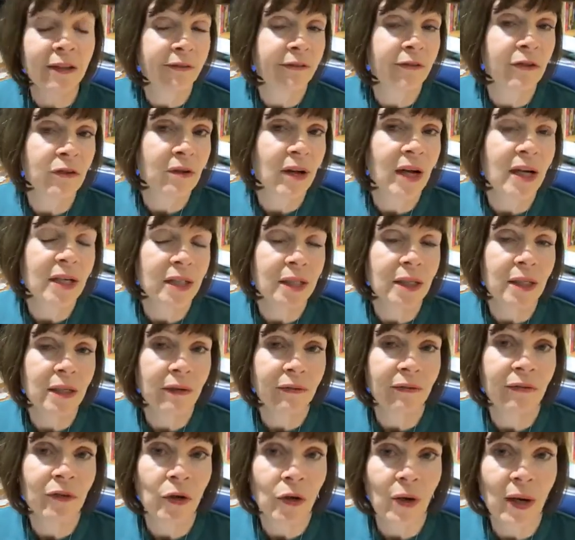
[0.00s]
variety
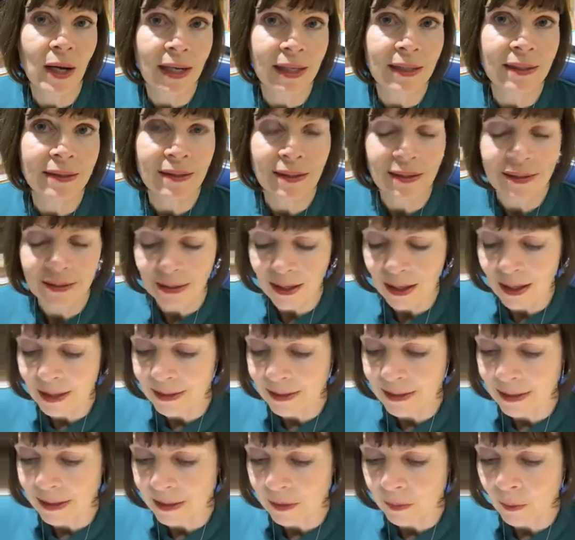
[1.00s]
of your
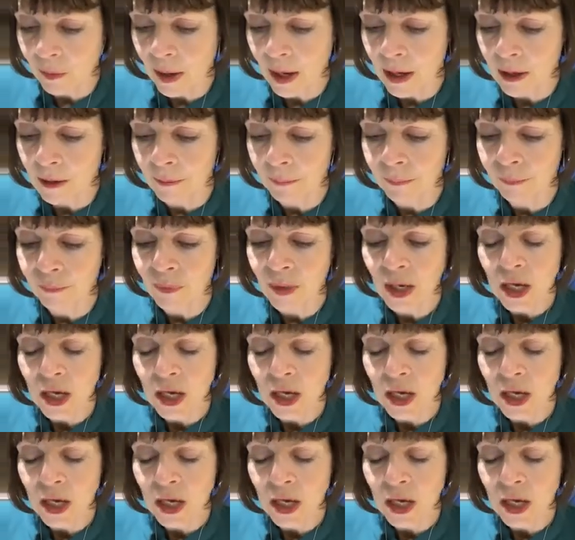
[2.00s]
exercise as well.